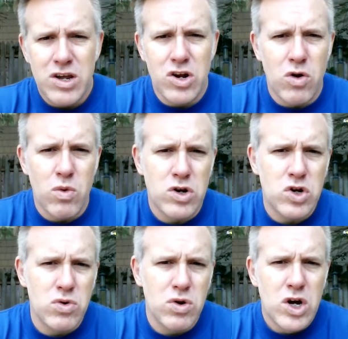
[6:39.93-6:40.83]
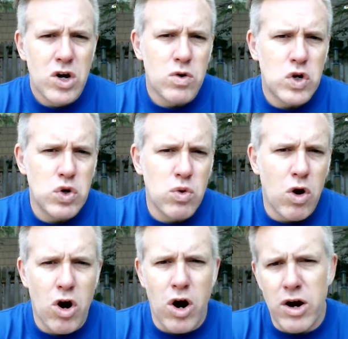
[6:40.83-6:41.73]
You know, we're too we're too
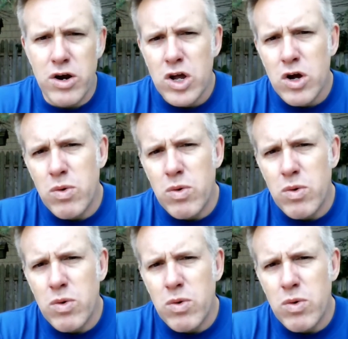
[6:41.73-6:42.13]
hard.